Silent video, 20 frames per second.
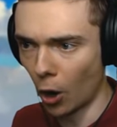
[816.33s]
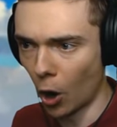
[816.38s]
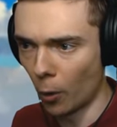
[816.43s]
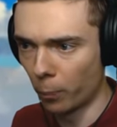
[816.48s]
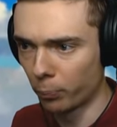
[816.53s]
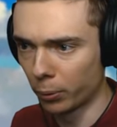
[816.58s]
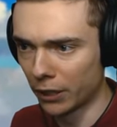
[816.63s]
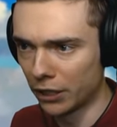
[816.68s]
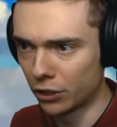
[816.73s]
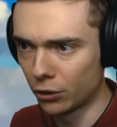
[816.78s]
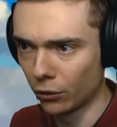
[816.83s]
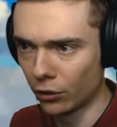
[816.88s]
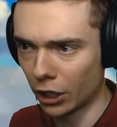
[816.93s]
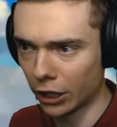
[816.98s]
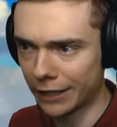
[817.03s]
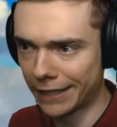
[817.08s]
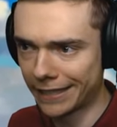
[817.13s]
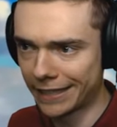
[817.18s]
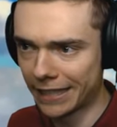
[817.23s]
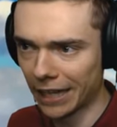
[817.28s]
Oh, please don't
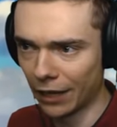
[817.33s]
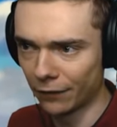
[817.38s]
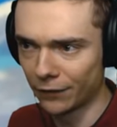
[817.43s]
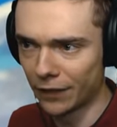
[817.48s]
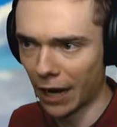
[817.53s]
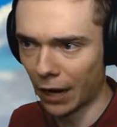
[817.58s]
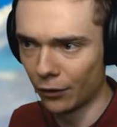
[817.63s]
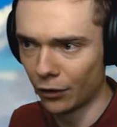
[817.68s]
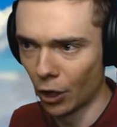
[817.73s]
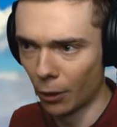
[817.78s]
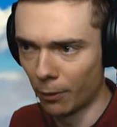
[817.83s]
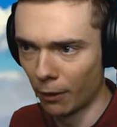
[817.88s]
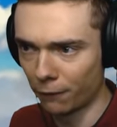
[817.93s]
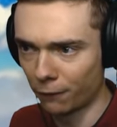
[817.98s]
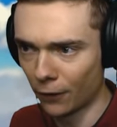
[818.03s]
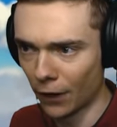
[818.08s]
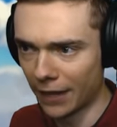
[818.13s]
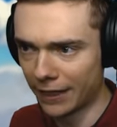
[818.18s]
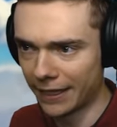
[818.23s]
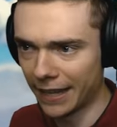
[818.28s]
knock yourself down though, my
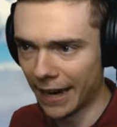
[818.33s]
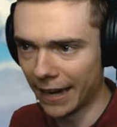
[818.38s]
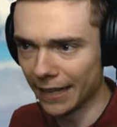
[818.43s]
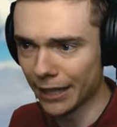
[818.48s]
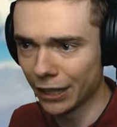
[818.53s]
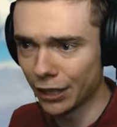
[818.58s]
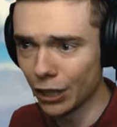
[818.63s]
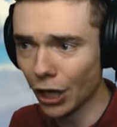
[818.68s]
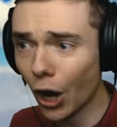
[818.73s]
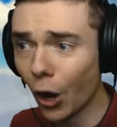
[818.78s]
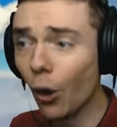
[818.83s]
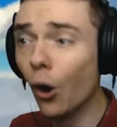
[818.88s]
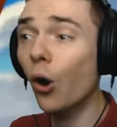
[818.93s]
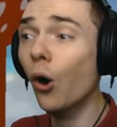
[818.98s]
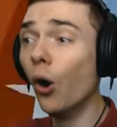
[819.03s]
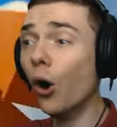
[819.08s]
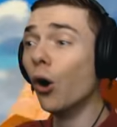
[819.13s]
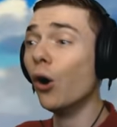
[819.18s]
friend. There you go.